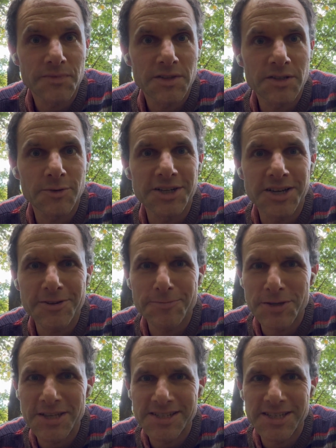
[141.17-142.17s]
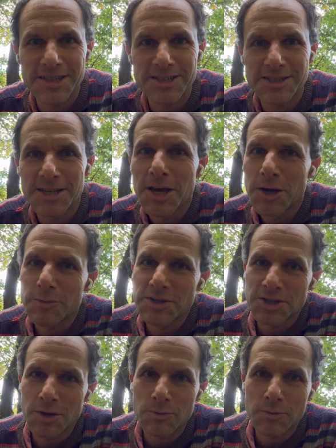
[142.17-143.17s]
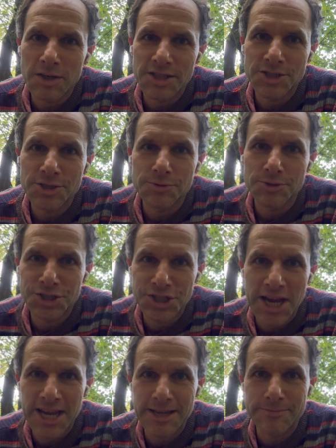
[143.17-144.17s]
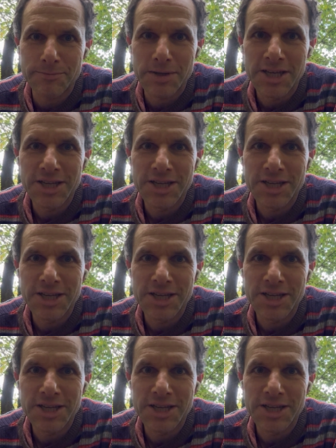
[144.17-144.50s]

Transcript: So another piece here is we don't want to shame